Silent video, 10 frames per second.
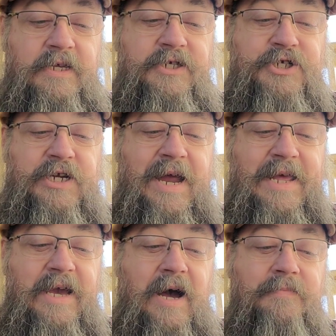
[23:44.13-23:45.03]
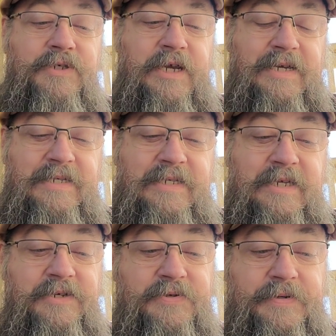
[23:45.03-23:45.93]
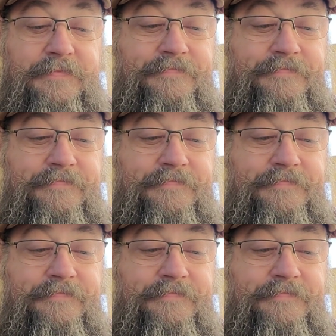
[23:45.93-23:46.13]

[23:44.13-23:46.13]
Shiny object syndrome.